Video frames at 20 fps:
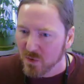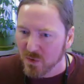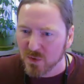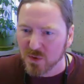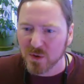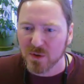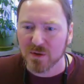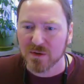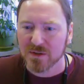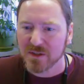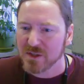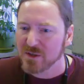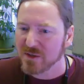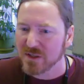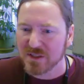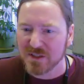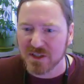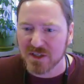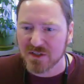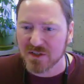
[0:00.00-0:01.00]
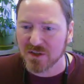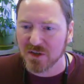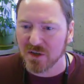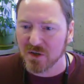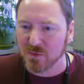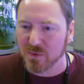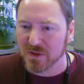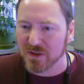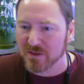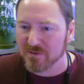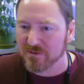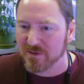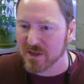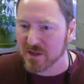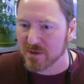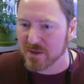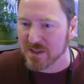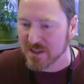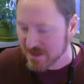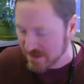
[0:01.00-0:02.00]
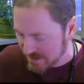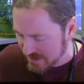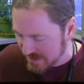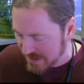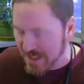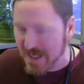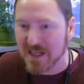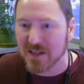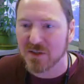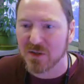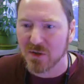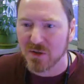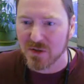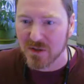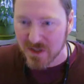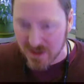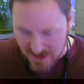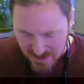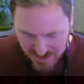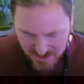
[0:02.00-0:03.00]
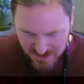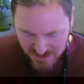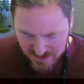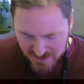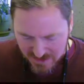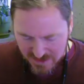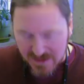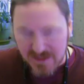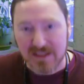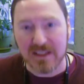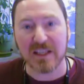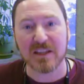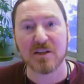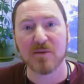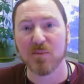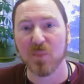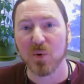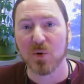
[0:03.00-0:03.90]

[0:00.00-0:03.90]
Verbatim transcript: Or you can just go with a very standard set the